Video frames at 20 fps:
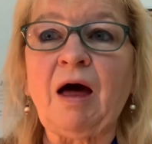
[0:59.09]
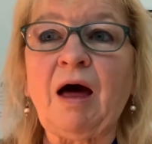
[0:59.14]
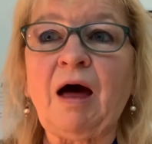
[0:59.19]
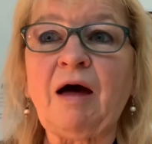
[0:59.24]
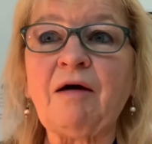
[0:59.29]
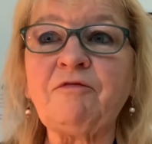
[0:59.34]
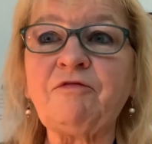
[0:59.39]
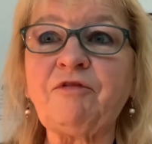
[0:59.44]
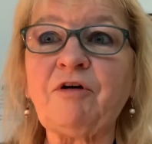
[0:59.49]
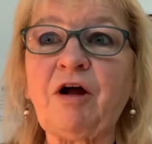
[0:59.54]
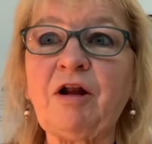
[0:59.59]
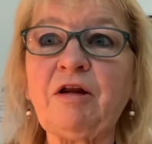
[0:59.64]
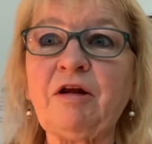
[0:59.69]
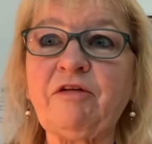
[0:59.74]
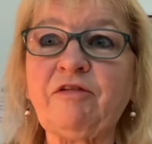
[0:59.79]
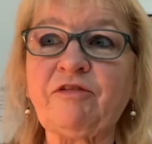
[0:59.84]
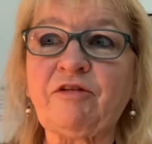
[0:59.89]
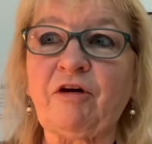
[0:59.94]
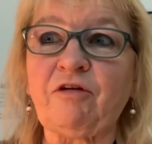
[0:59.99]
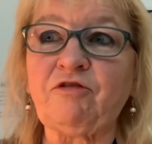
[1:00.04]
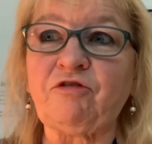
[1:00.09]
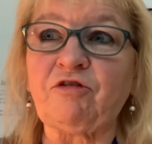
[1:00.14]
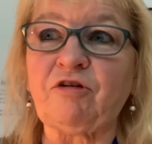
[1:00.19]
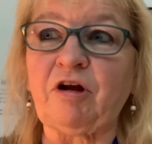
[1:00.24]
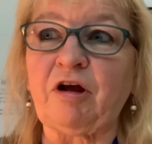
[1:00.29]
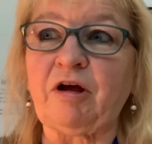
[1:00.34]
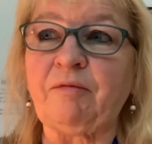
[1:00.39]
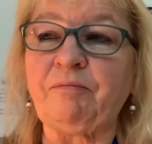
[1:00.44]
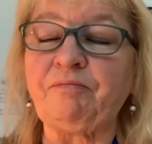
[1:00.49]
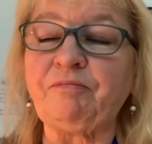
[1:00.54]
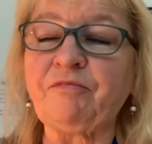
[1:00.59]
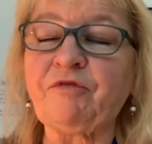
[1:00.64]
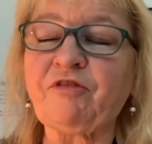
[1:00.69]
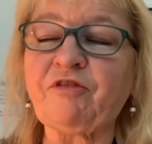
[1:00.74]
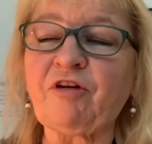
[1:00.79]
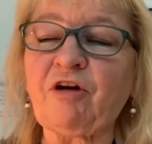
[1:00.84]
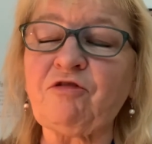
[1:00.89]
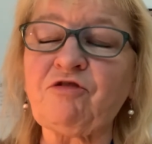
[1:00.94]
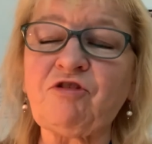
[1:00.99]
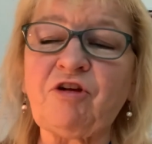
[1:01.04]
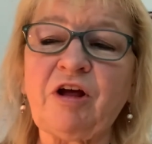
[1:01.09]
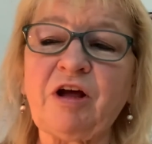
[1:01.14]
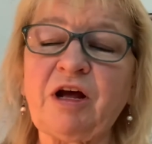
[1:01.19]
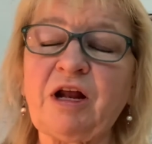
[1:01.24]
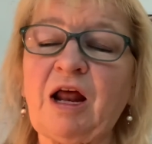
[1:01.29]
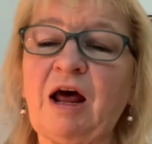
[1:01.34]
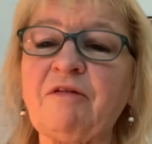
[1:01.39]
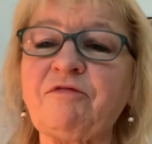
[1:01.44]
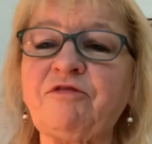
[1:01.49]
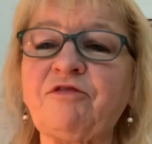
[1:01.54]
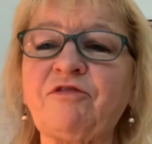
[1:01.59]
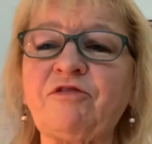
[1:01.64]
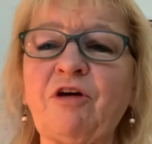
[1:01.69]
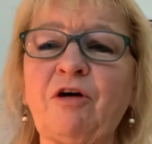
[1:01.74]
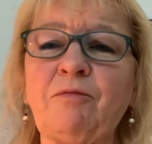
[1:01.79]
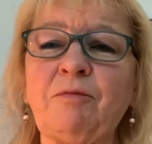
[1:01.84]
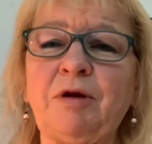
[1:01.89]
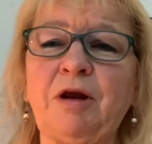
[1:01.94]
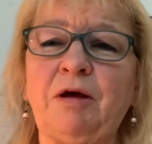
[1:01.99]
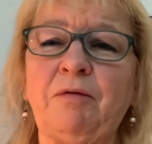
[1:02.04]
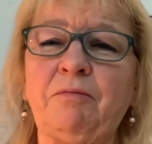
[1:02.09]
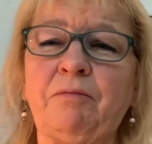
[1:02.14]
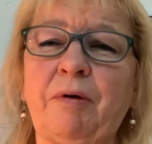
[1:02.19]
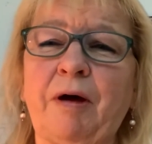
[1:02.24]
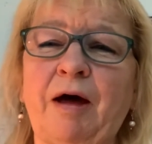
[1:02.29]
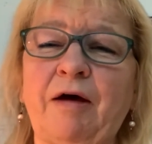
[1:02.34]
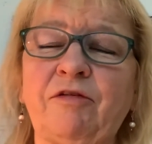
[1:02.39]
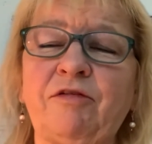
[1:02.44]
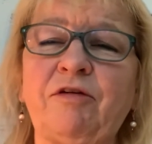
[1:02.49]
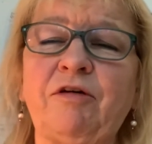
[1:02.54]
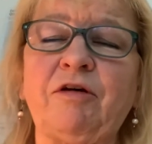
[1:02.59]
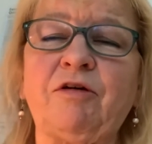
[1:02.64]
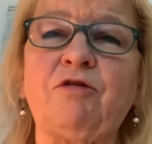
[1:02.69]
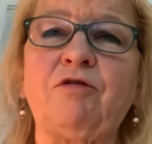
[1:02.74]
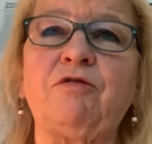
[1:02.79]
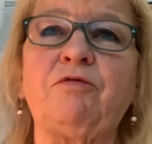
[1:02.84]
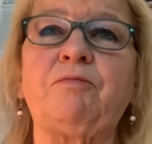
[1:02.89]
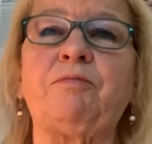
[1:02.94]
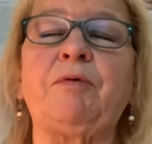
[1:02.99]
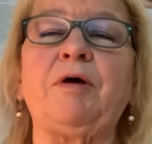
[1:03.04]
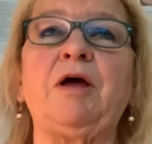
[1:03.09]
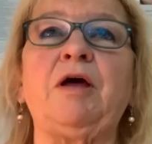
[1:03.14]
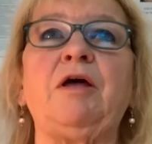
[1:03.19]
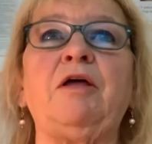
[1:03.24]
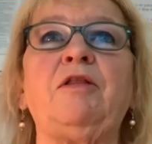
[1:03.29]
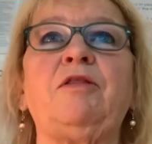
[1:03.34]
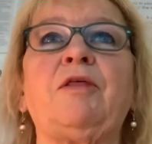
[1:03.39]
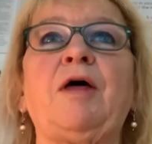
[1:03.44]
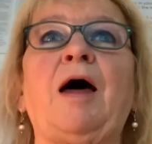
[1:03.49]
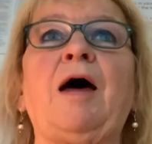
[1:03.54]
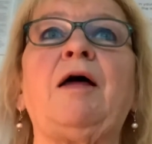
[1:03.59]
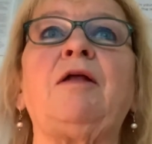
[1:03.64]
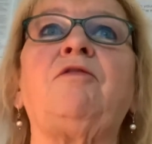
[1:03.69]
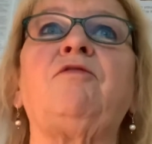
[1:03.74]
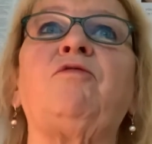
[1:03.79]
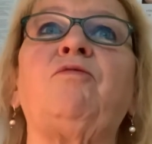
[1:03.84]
And finally, socially. Socially, it can have so many impacts. It could be that